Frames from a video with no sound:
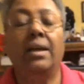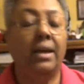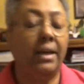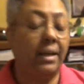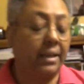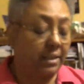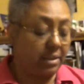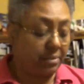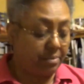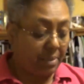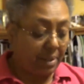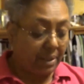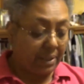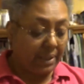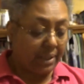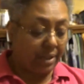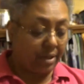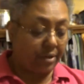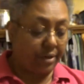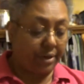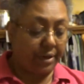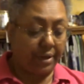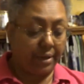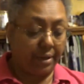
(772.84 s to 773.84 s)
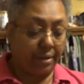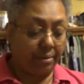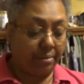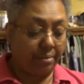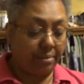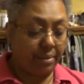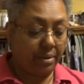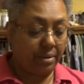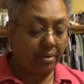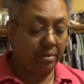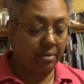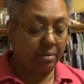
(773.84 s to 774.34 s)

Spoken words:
It's my letter M.